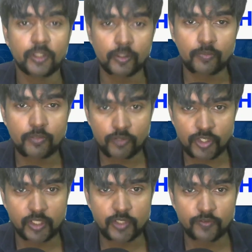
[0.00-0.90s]
in terms of the
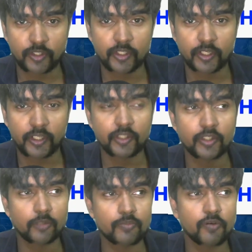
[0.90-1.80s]
sales front, right? In
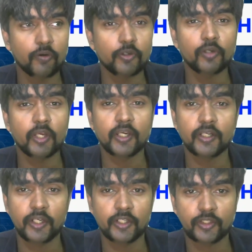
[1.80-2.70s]
terms of how do you lay
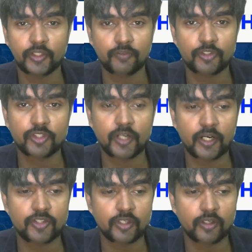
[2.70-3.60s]
a data-driven
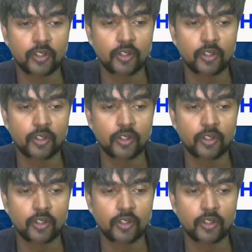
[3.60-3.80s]
strategy.